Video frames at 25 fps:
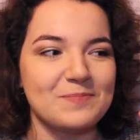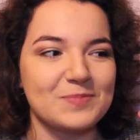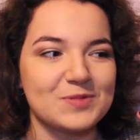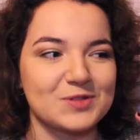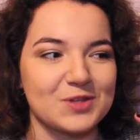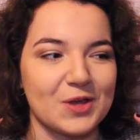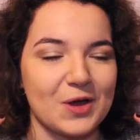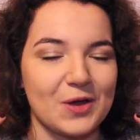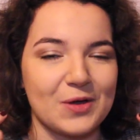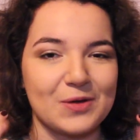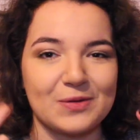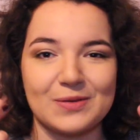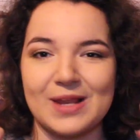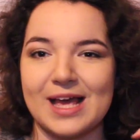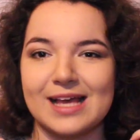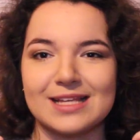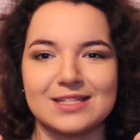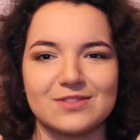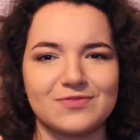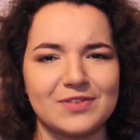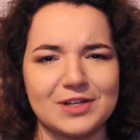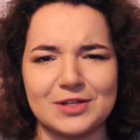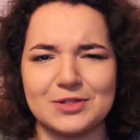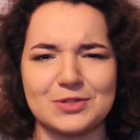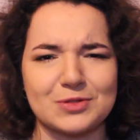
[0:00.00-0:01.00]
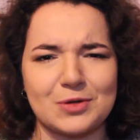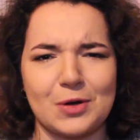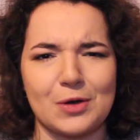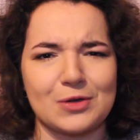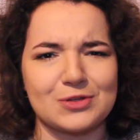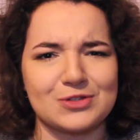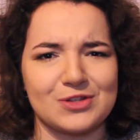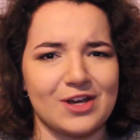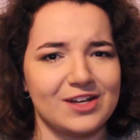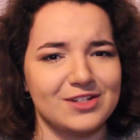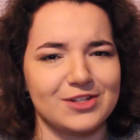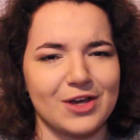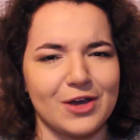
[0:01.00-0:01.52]
So let's, fingers
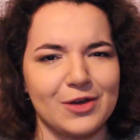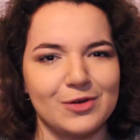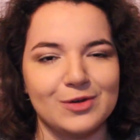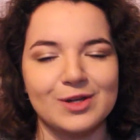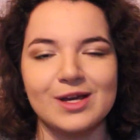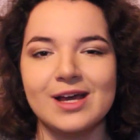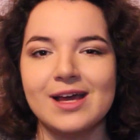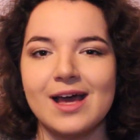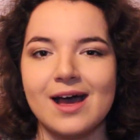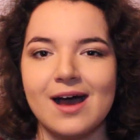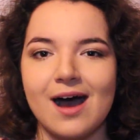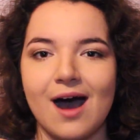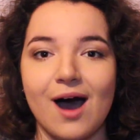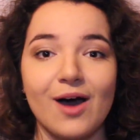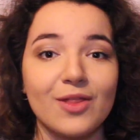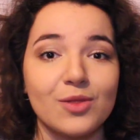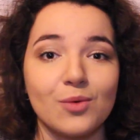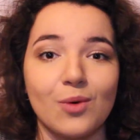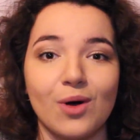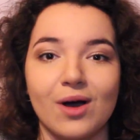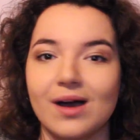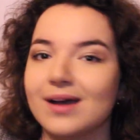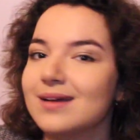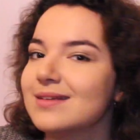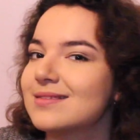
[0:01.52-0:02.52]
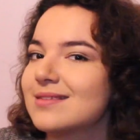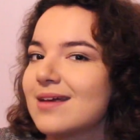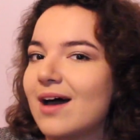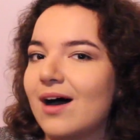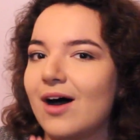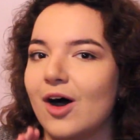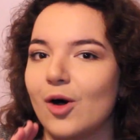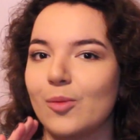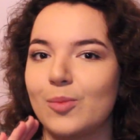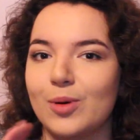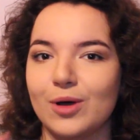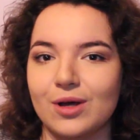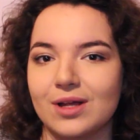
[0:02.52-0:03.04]
crossed, I don't. Otherwise,
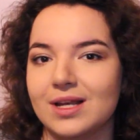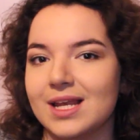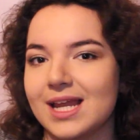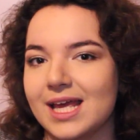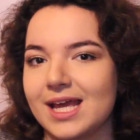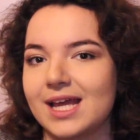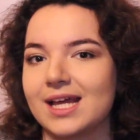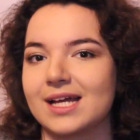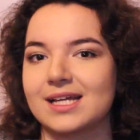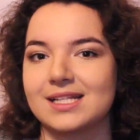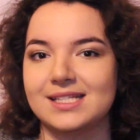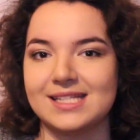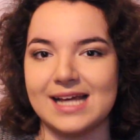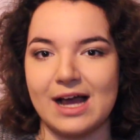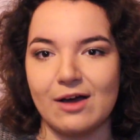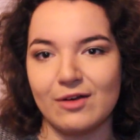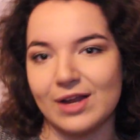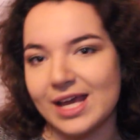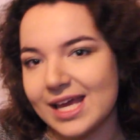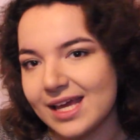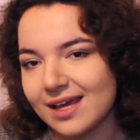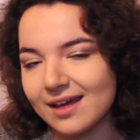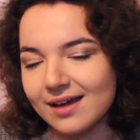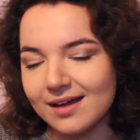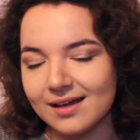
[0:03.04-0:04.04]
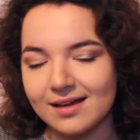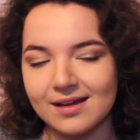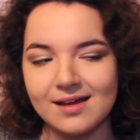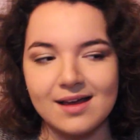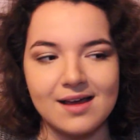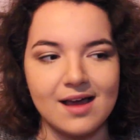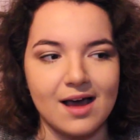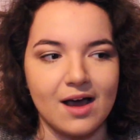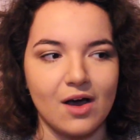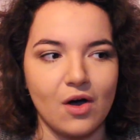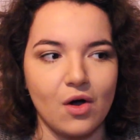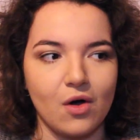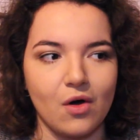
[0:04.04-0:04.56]
I'll put a link down here
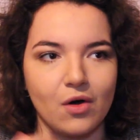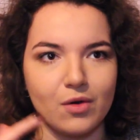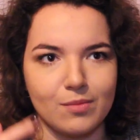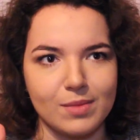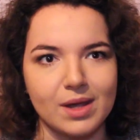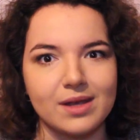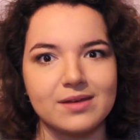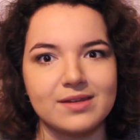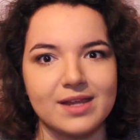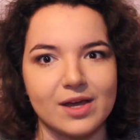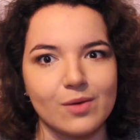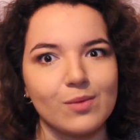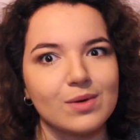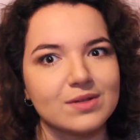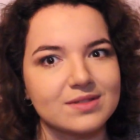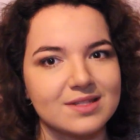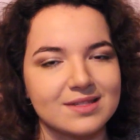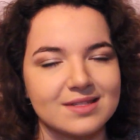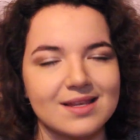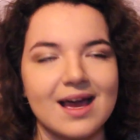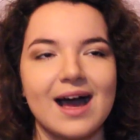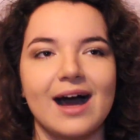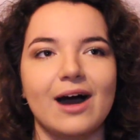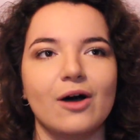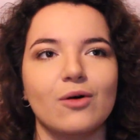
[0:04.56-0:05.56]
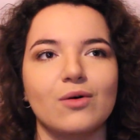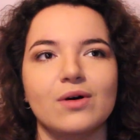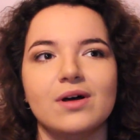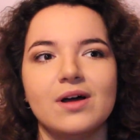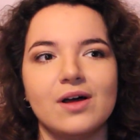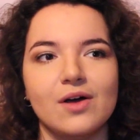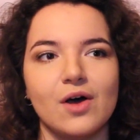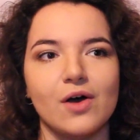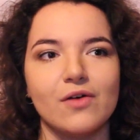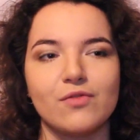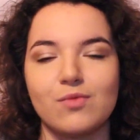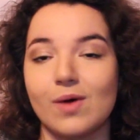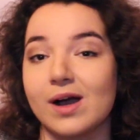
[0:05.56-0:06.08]
on Monday once it's out
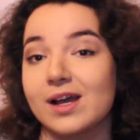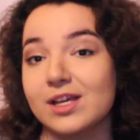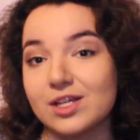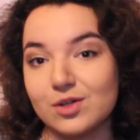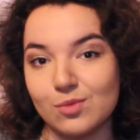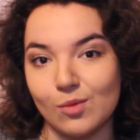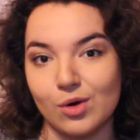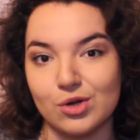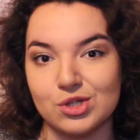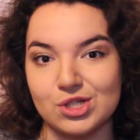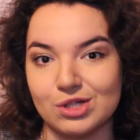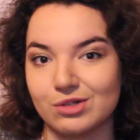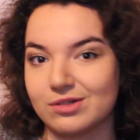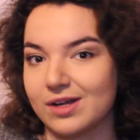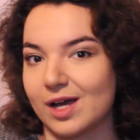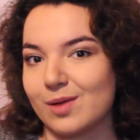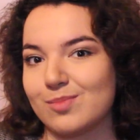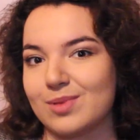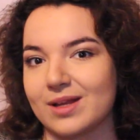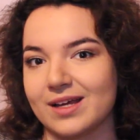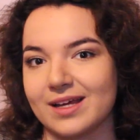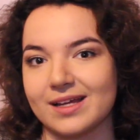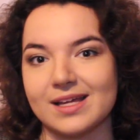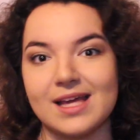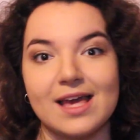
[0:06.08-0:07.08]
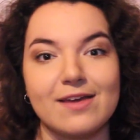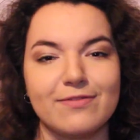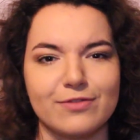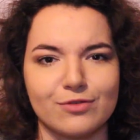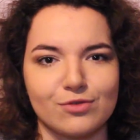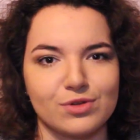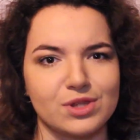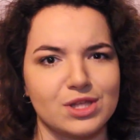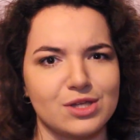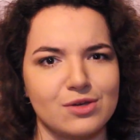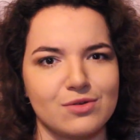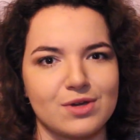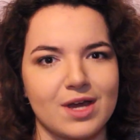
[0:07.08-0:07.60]
of where you can watch it on iPlayer if
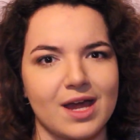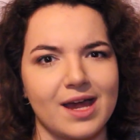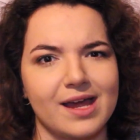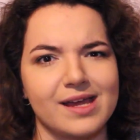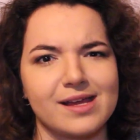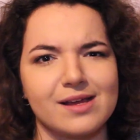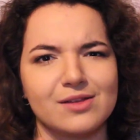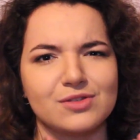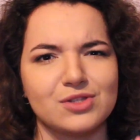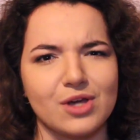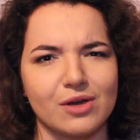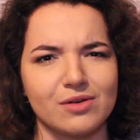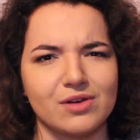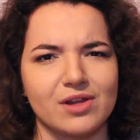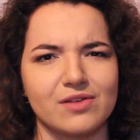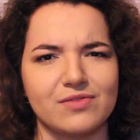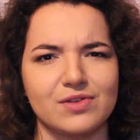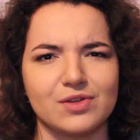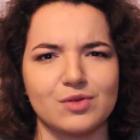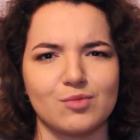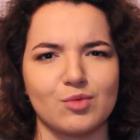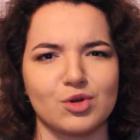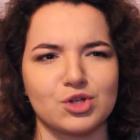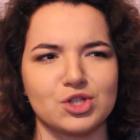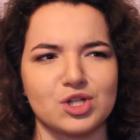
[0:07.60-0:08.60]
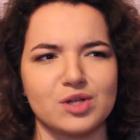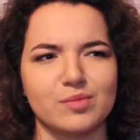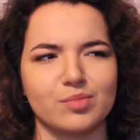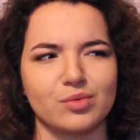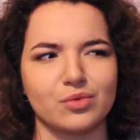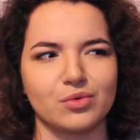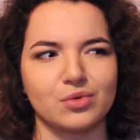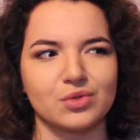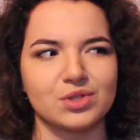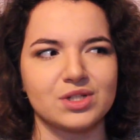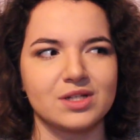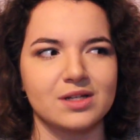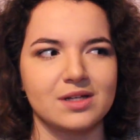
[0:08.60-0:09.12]
you're in the UK. Don't know if you can watch it
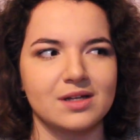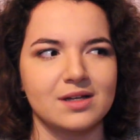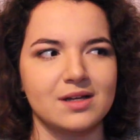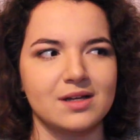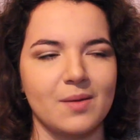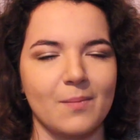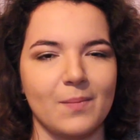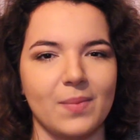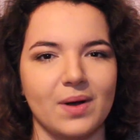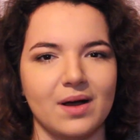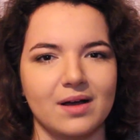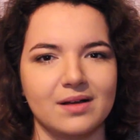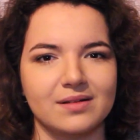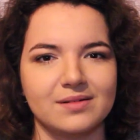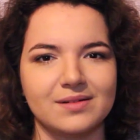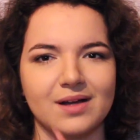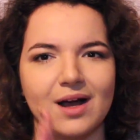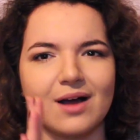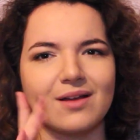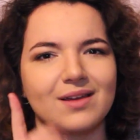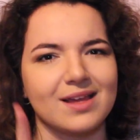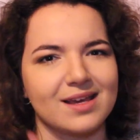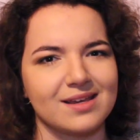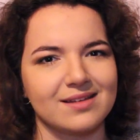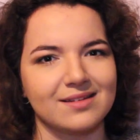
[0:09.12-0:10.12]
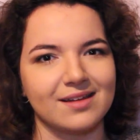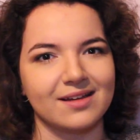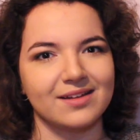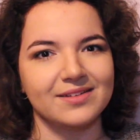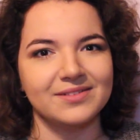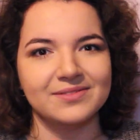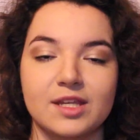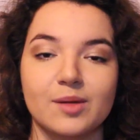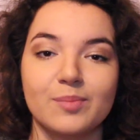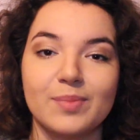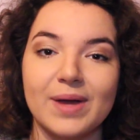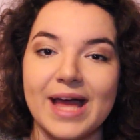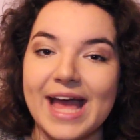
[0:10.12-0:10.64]
abroad, but I'll let you know.
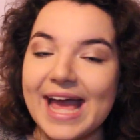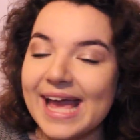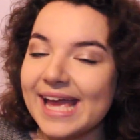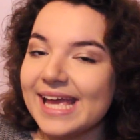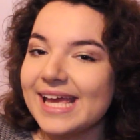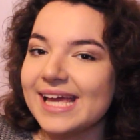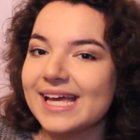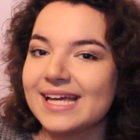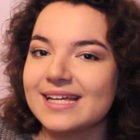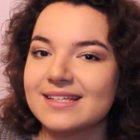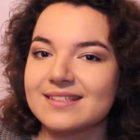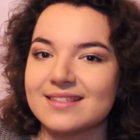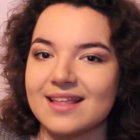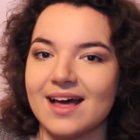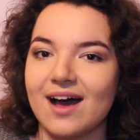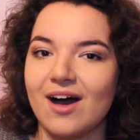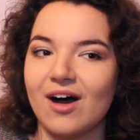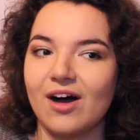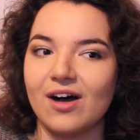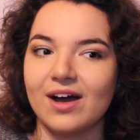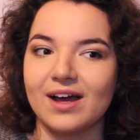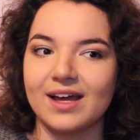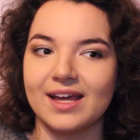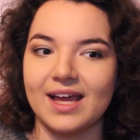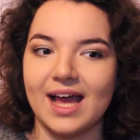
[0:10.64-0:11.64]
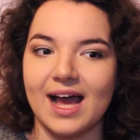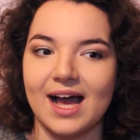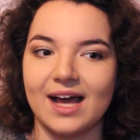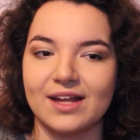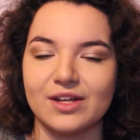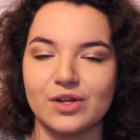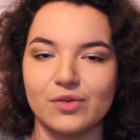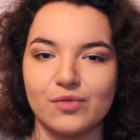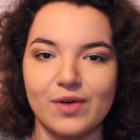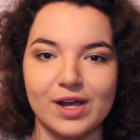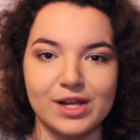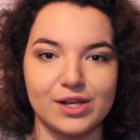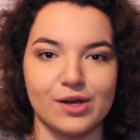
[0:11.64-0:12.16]
Number 8 is that I had
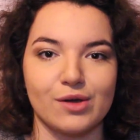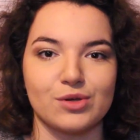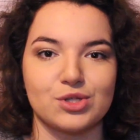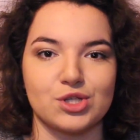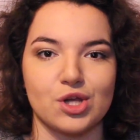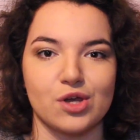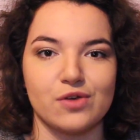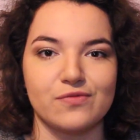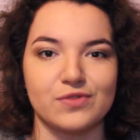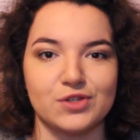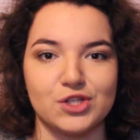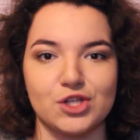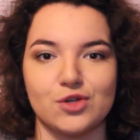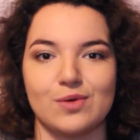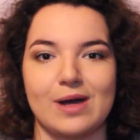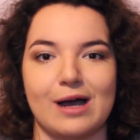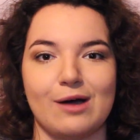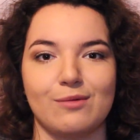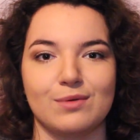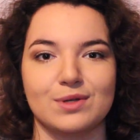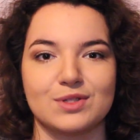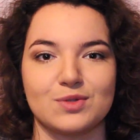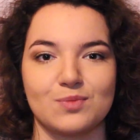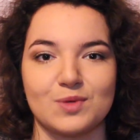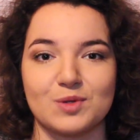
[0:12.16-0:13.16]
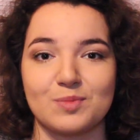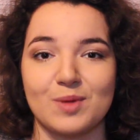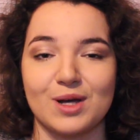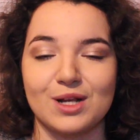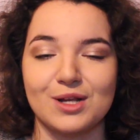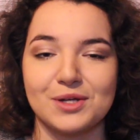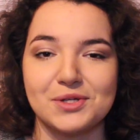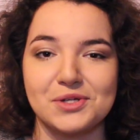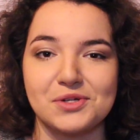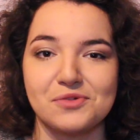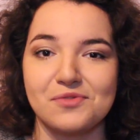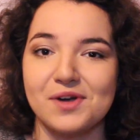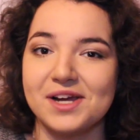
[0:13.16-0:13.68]
a radio show for 2 hours with my
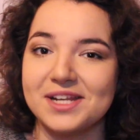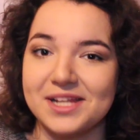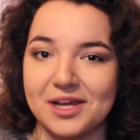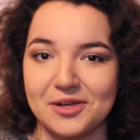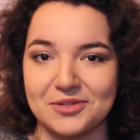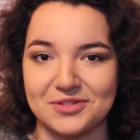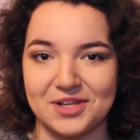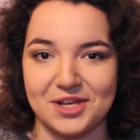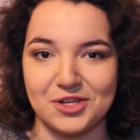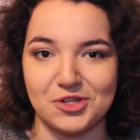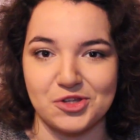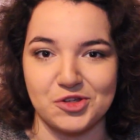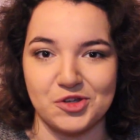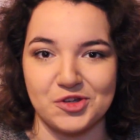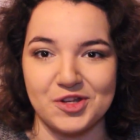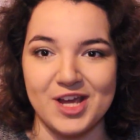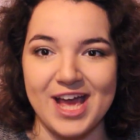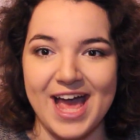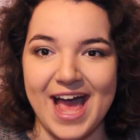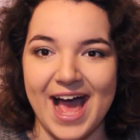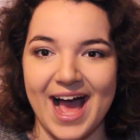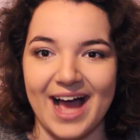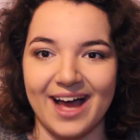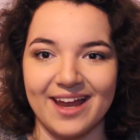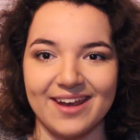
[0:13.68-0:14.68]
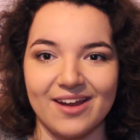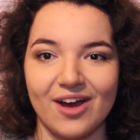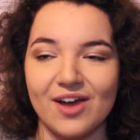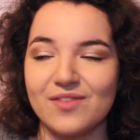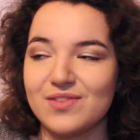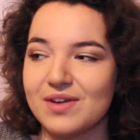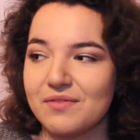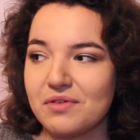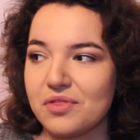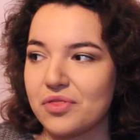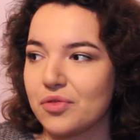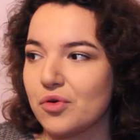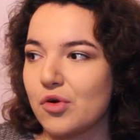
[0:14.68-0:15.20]
local radio station, and I've
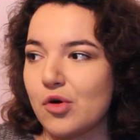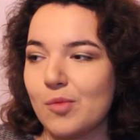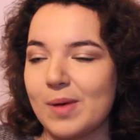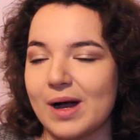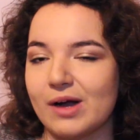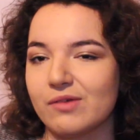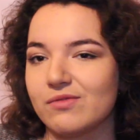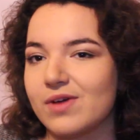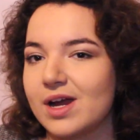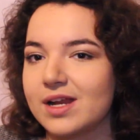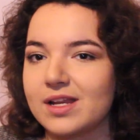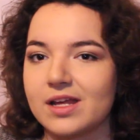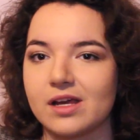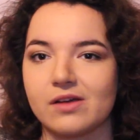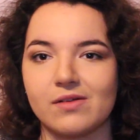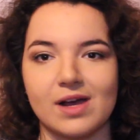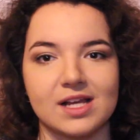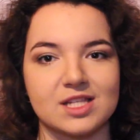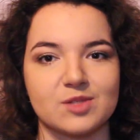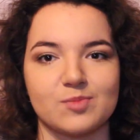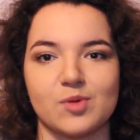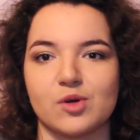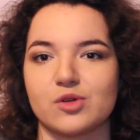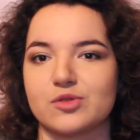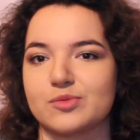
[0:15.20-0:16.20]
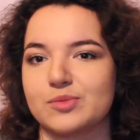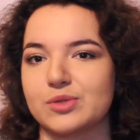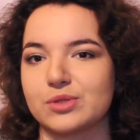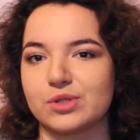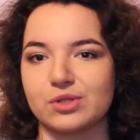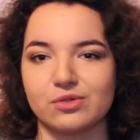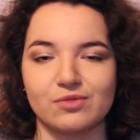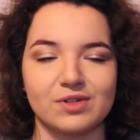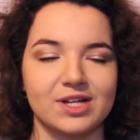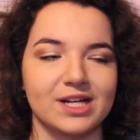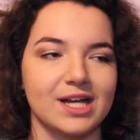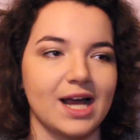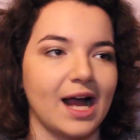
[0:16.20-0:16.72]
never thought about radio as a possible
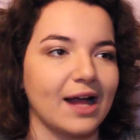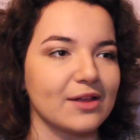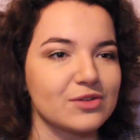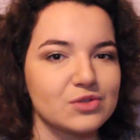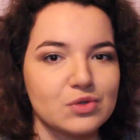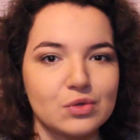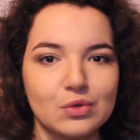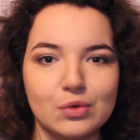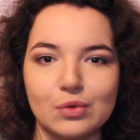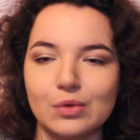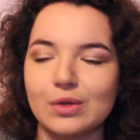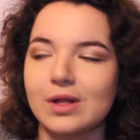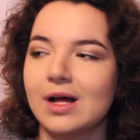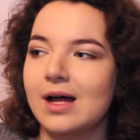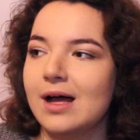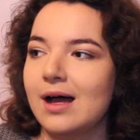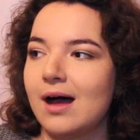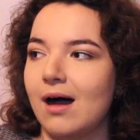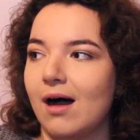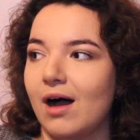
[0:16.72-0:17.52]
career at all.